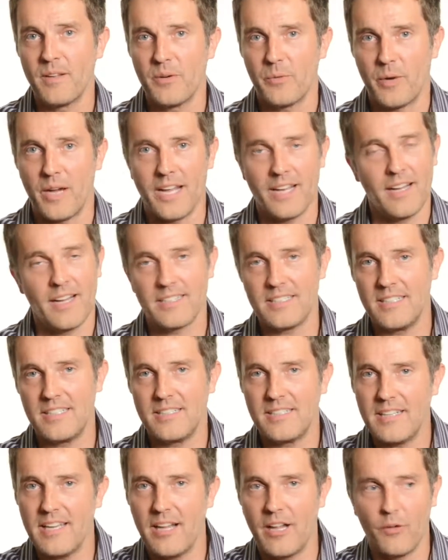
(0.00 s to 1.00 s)
Right, not
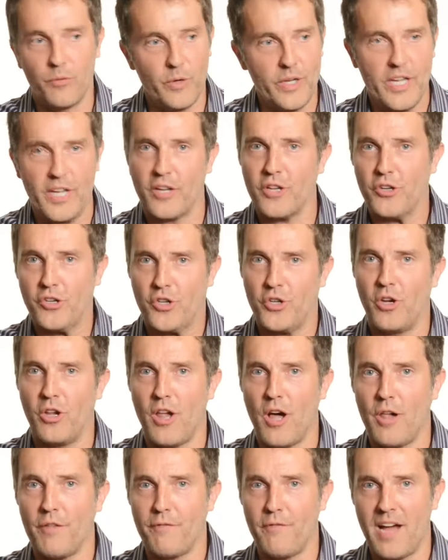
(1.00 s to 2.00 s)
TTL. If we can control
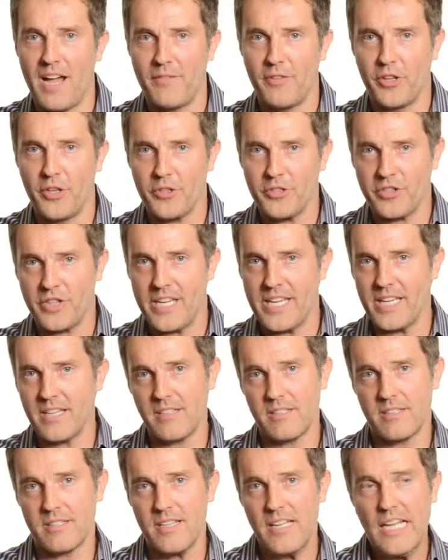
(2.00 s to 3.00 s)
all 5 of those
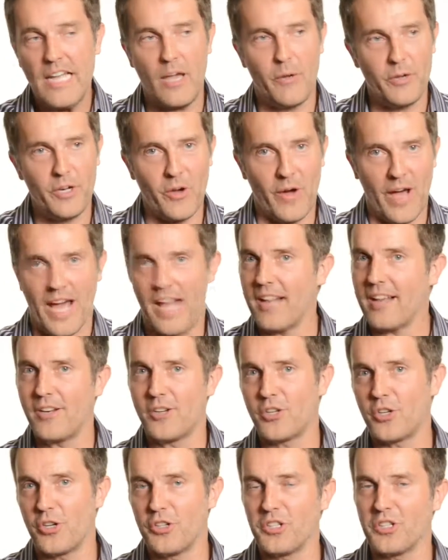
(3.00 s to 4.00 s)
things, and we know how to
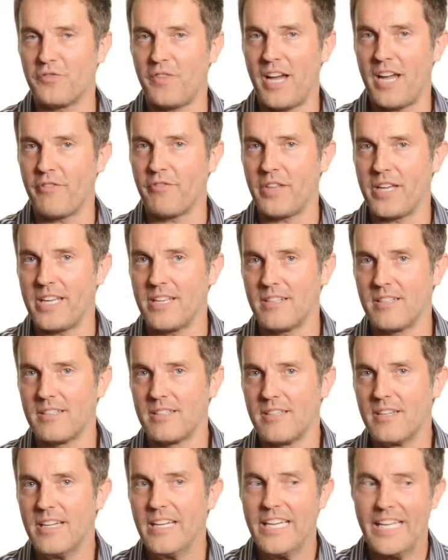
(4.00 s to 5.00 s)
control those 5
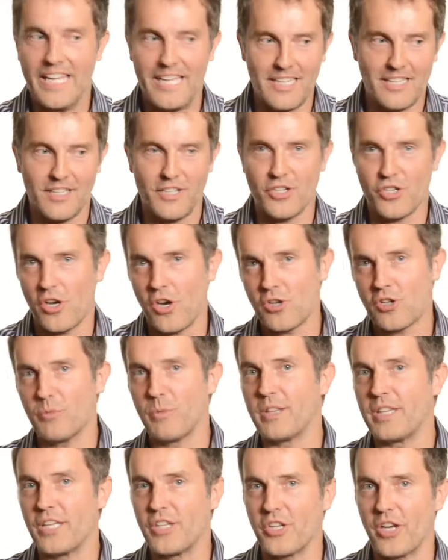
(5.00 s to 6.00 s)
things in conjunction
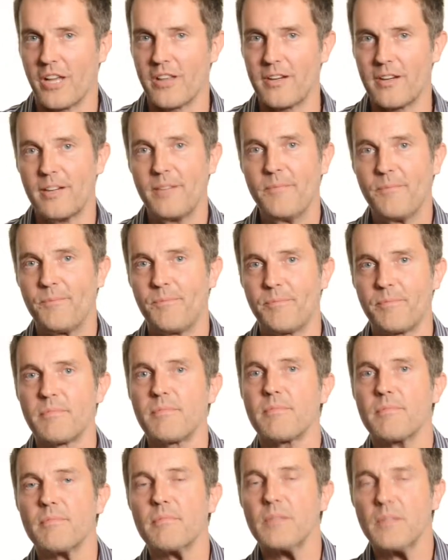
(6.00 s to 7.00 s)
with each other,
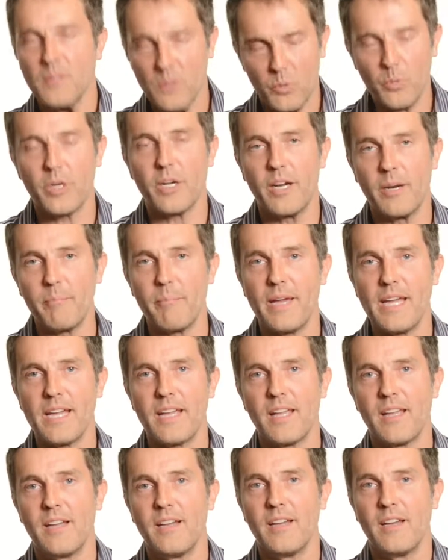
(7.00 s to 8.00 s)
we're going to
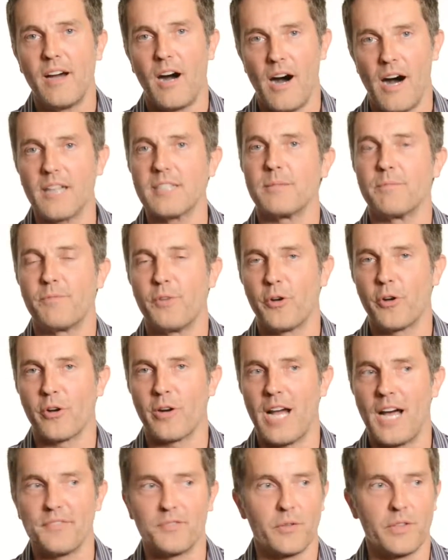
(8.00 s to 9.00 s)
make awesome
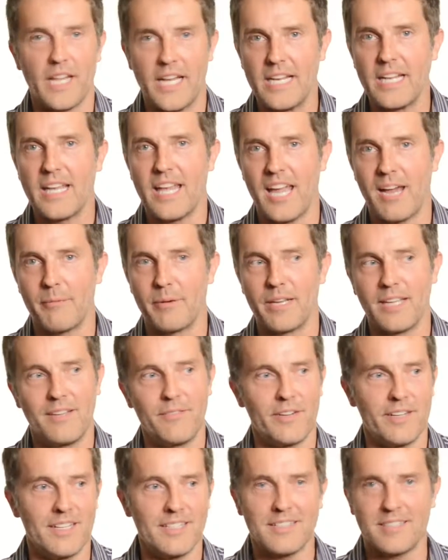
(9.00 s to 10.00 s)
photographs with any camera,
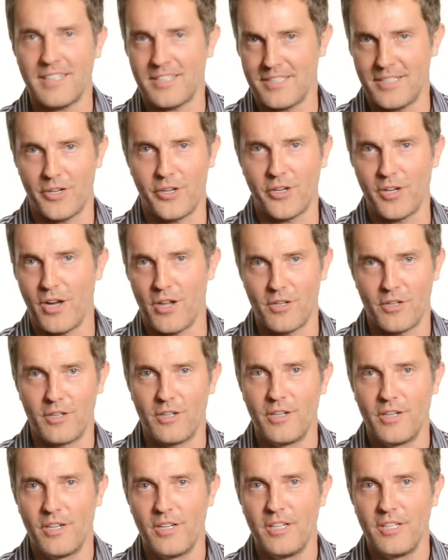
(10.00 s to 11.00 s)
even a
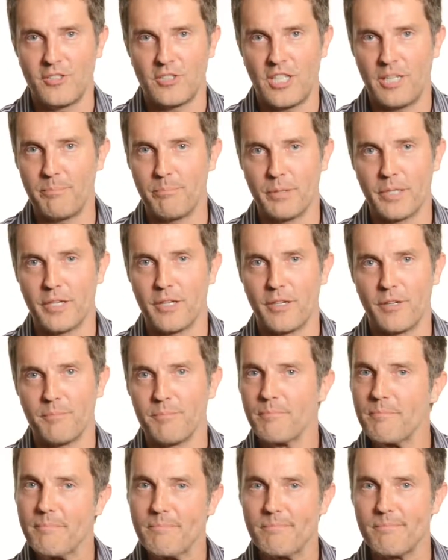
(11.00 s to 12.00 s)
$600 cheap
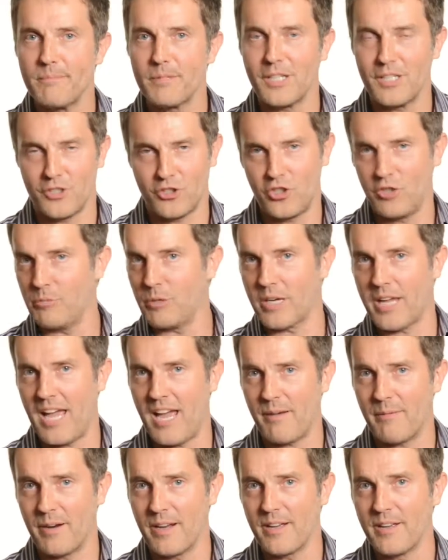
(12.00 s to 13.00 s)
little consumer
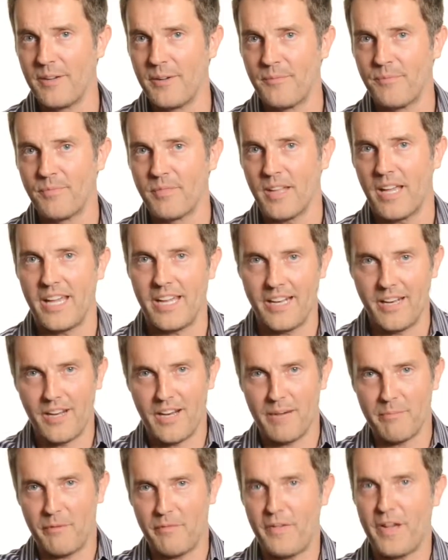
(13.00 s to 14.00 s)
camera, a
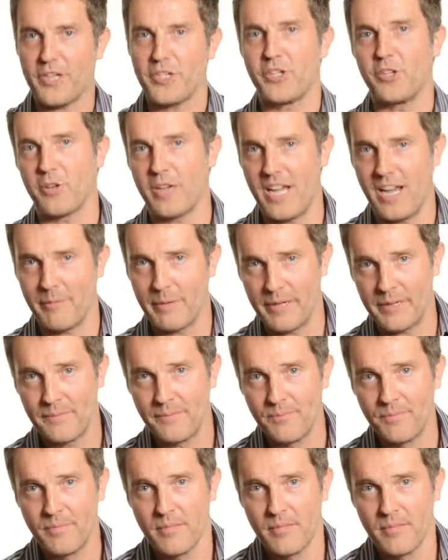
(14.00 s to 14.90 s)
non-professional camera.